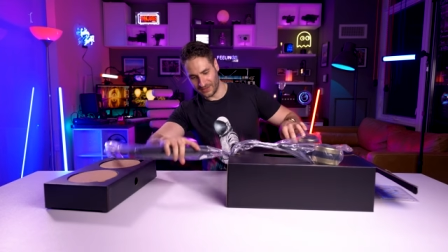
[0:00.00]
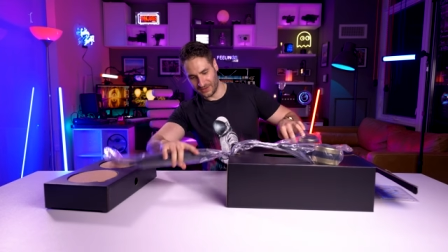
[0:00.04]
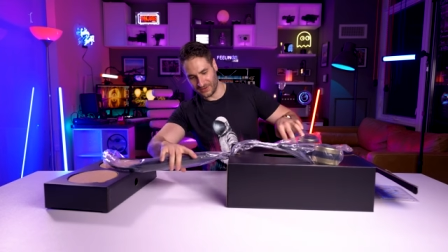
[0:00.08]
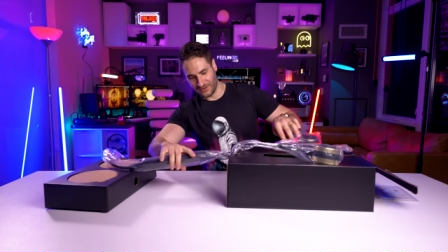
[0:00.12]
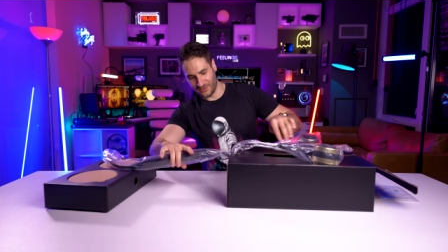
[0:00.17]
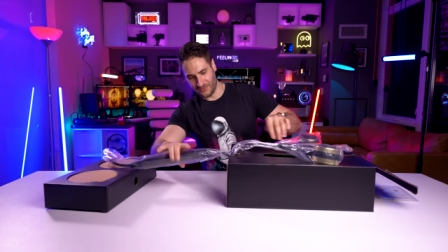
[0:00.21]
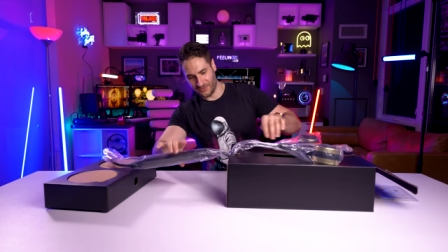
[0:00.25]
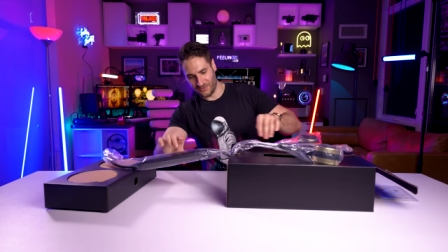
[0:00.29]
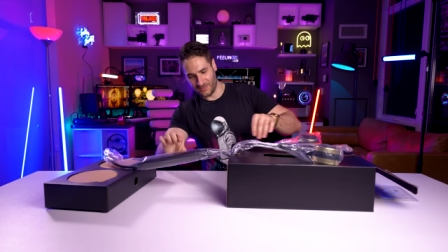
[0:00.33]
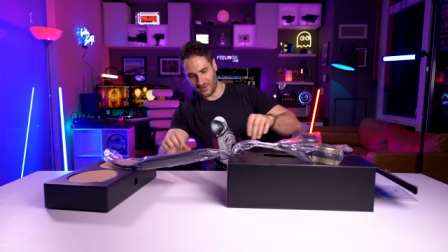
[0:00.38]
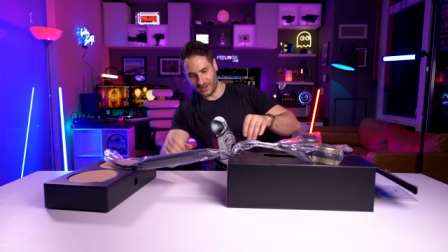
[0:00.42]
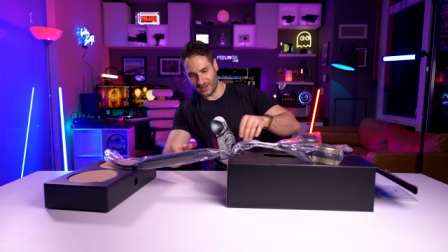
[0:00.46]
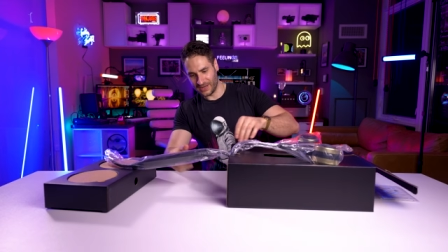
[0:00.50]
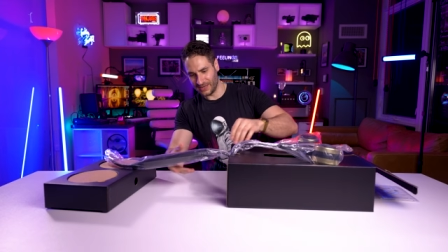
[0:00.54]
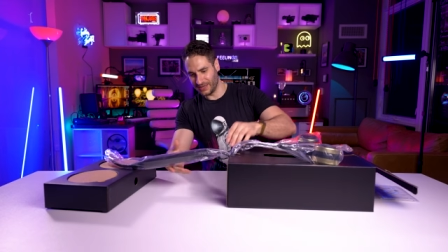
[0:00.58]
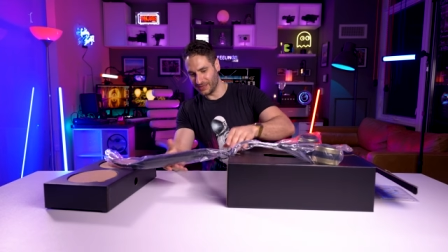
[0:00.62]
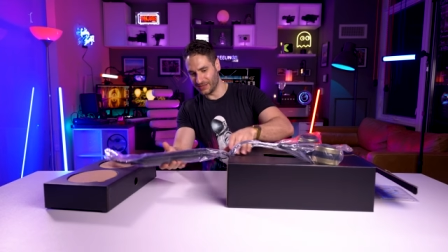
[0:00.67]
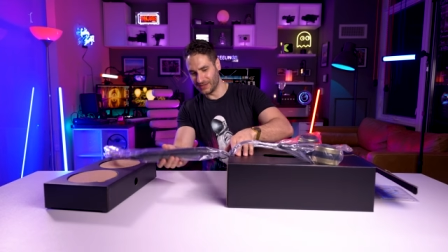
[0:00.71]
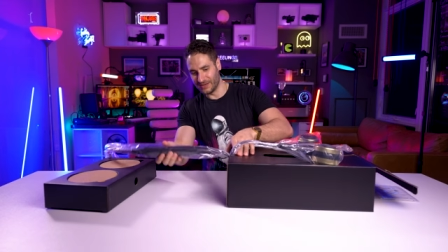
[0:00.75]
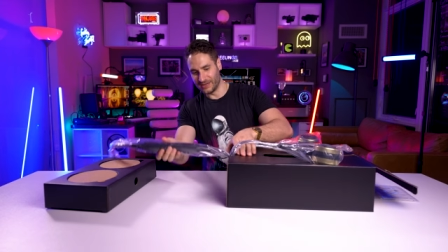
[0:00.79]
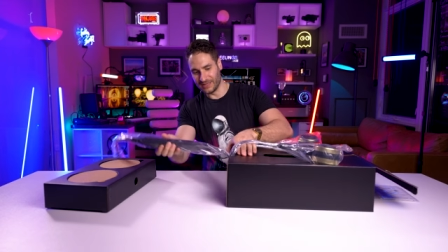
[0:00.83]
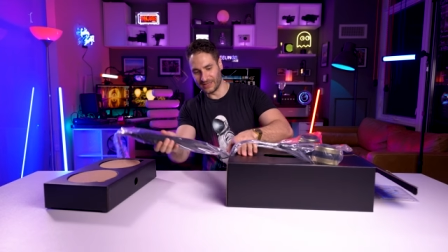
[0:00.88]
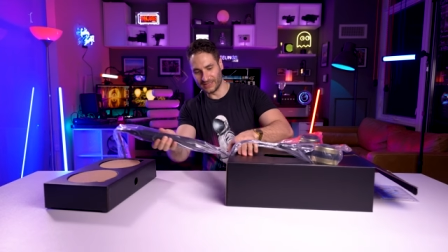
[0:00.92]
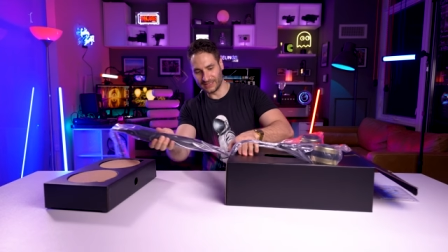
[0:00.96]
Oh my
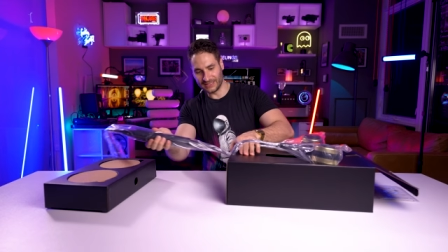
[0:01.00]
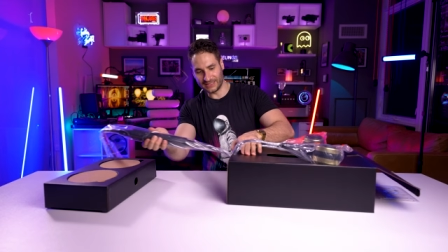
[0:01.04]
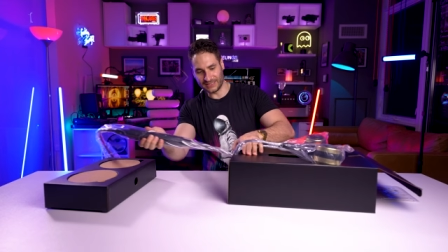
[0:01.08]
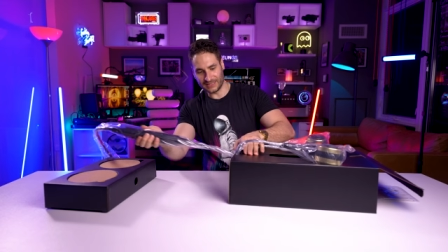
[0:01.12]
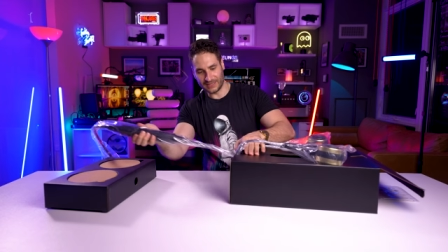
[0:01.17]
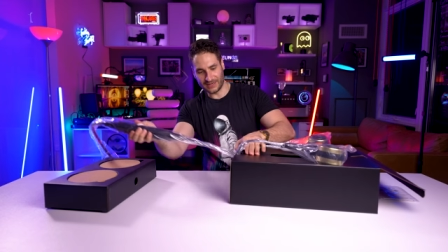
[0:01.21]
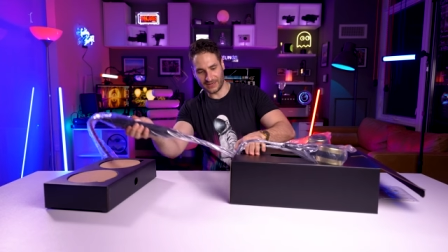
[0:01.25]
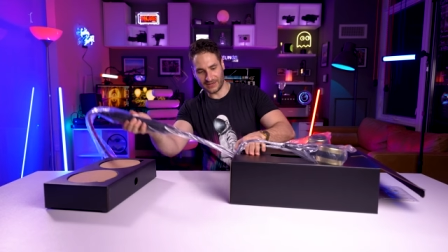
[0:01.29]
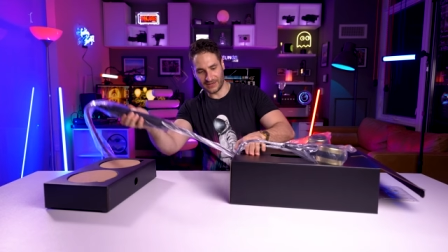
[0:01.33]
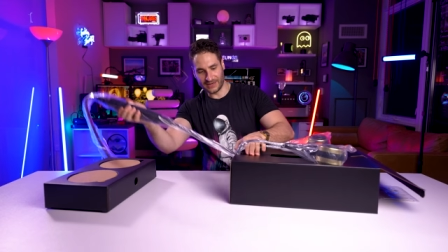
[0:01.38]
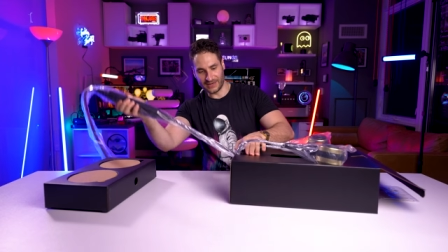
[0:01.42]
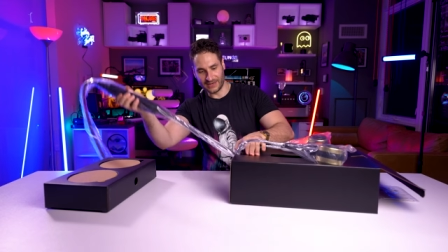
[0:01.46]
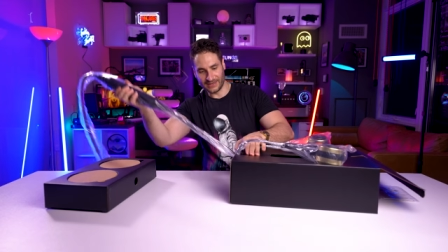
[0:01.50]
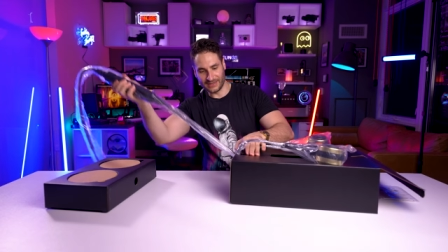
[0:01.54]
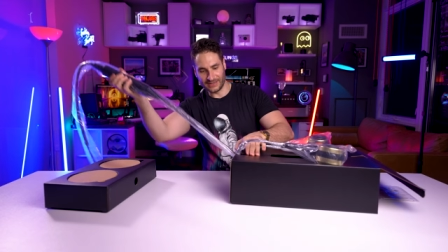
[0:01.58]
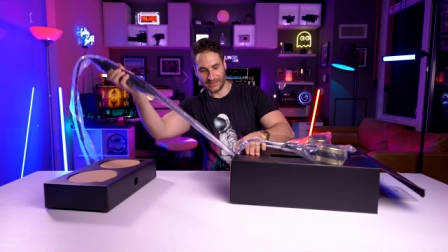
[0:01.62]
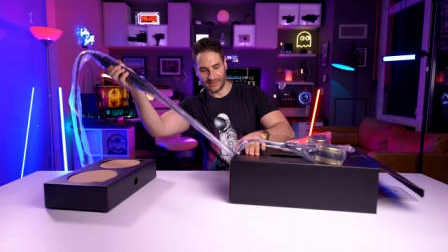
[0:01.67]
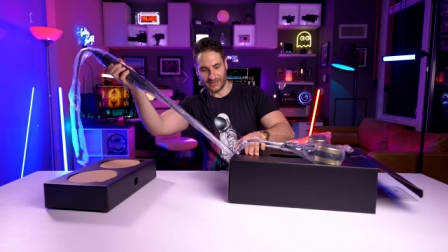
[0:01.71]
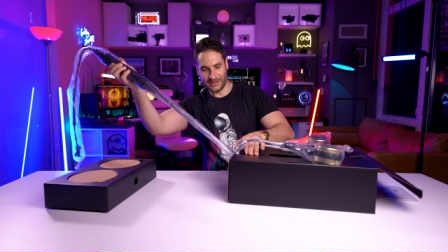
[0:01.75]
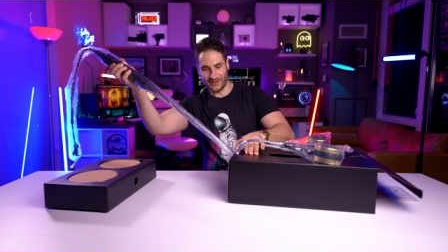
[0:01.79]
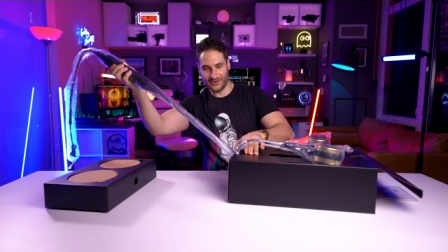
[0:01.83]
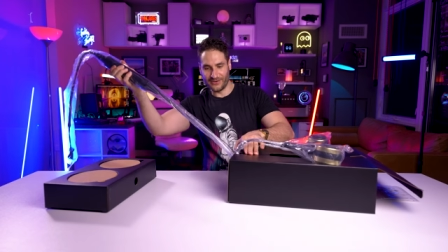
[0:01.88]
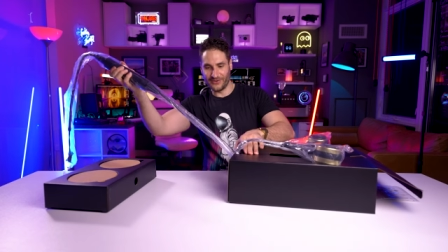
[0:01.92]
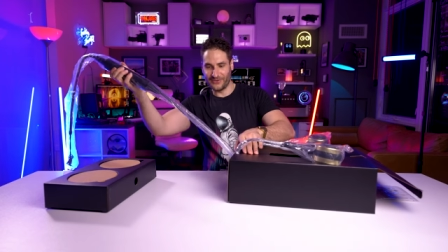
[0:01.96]
goodness. All right.
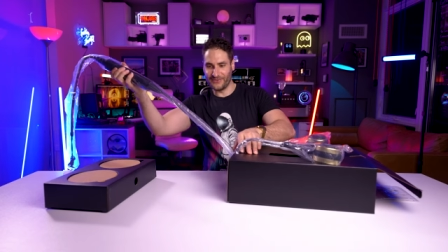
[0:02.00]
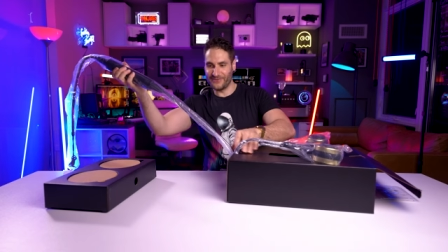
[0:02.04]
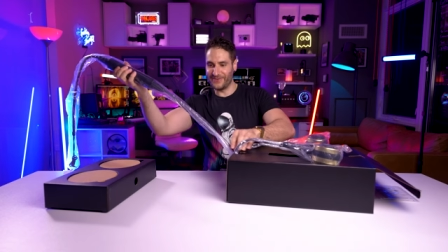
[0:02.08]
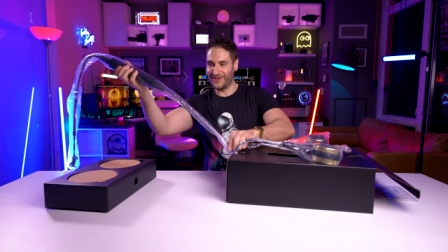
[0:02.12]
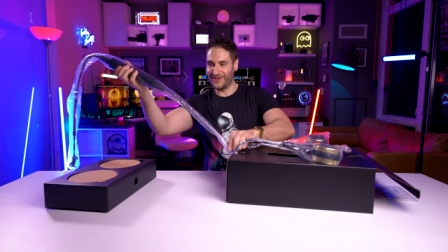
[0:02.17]
Oh